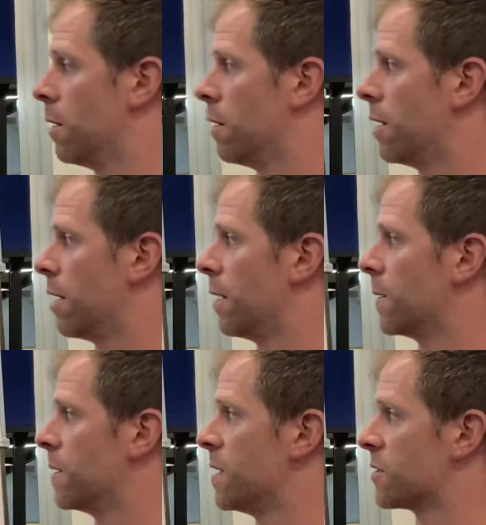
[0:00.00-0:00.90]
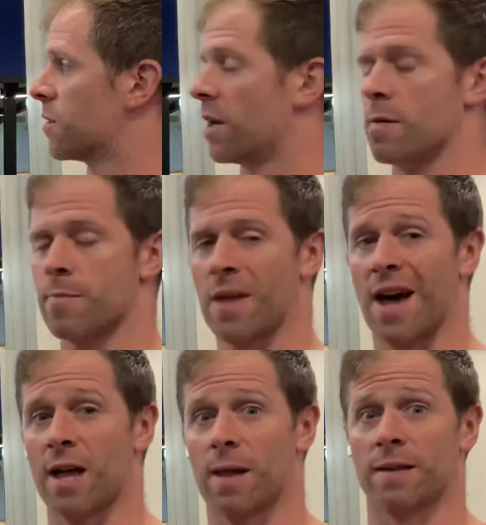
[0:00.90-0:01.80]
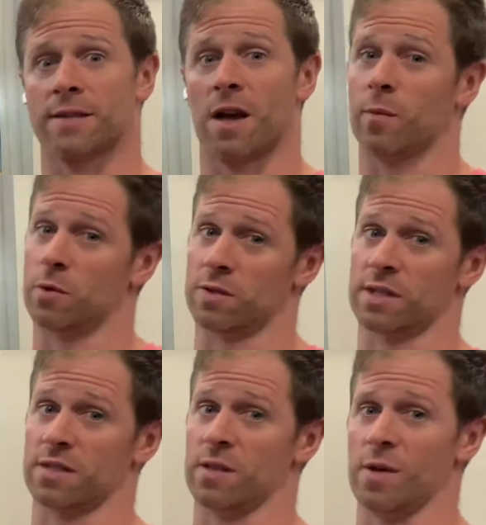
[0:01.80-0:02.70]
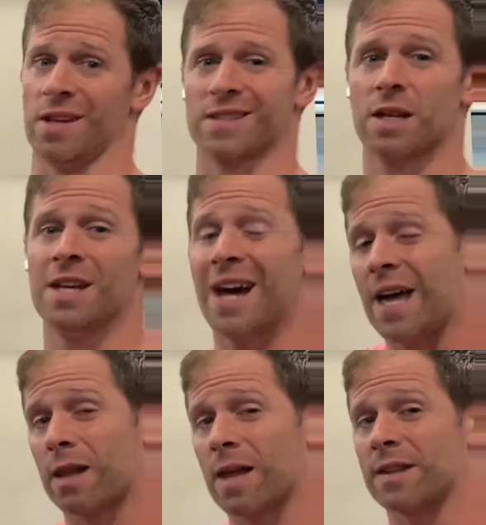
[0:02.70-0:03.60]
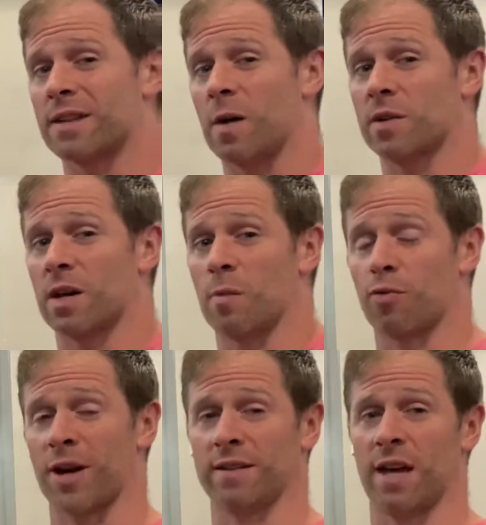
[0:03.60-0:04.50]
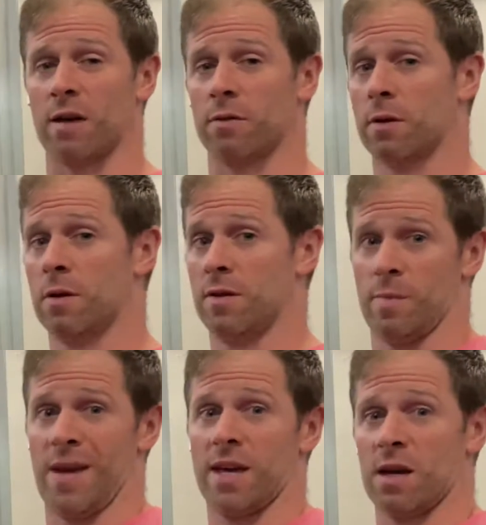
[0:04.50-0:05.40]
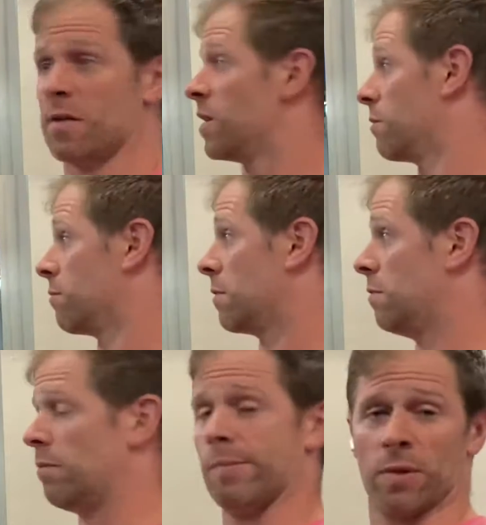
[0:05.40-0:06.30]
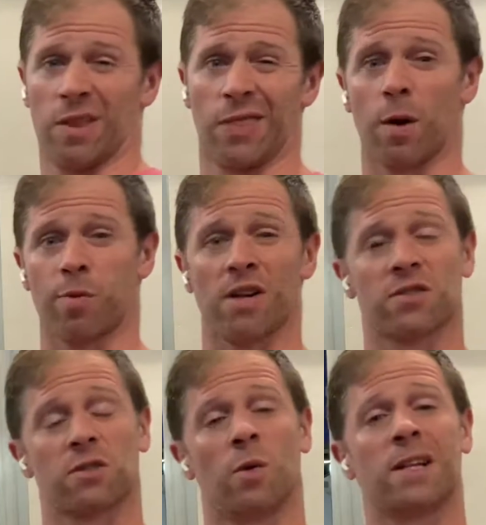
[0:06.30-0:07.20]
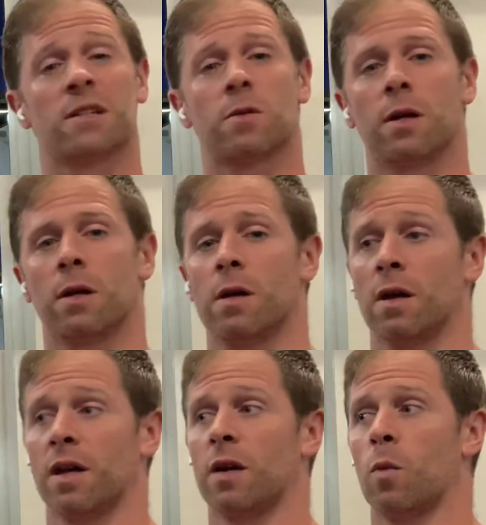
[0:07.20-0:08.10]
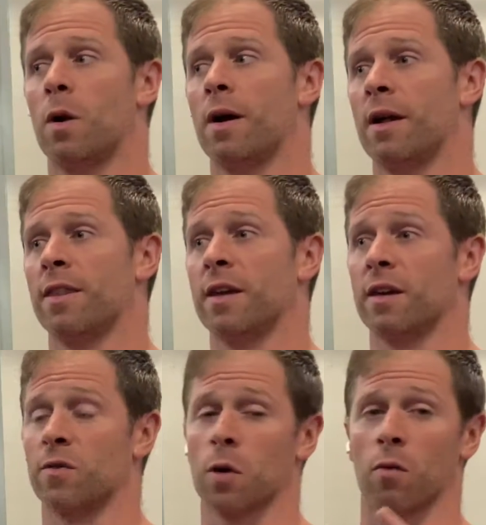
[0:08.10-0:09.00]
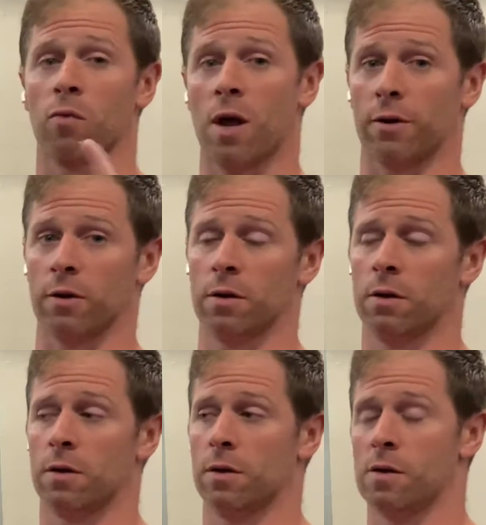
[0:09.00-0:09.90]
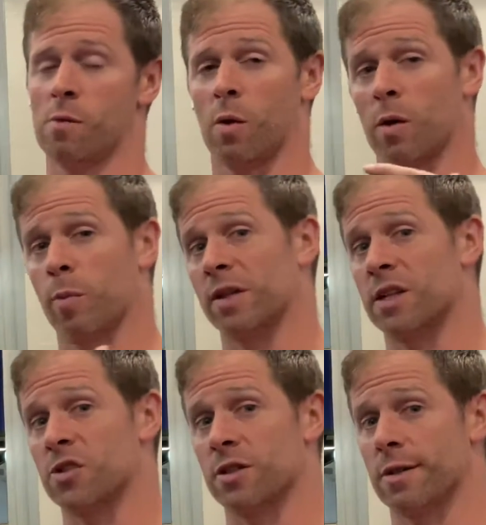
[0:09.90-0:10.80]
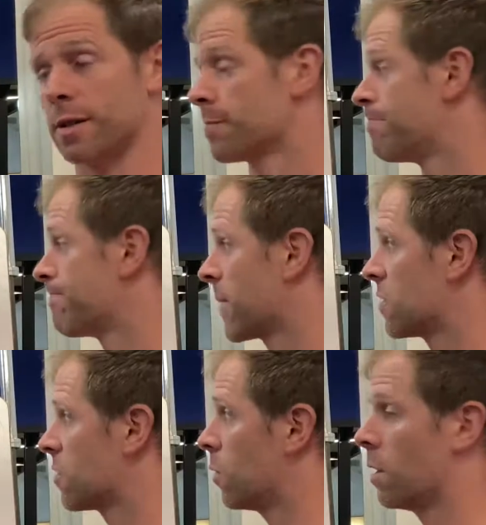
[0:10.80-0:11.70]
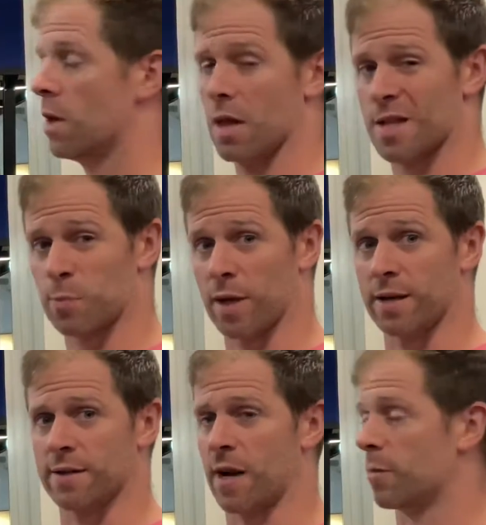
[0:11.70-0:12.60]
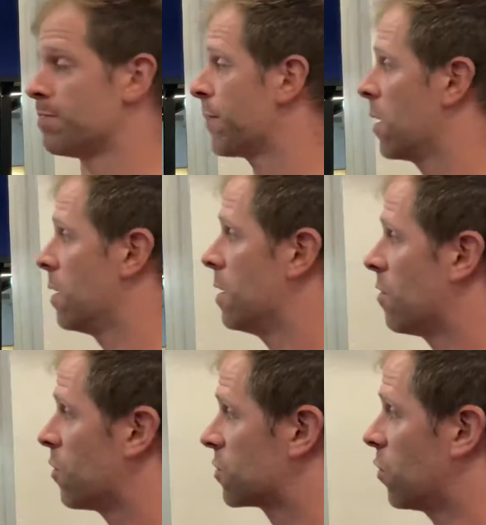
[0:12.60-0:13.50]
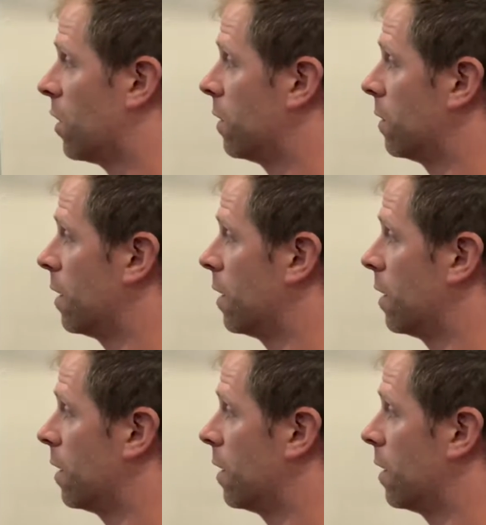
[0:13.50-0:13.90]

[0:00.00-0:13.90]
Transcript: that I did yesterday, I had a lot of time, 60 minutes. I had a lot of time to kind of break down the making of it, the thought process going into it, and why I think if you're a runner, you might want to pay attention to this. So let's break it down. First of all,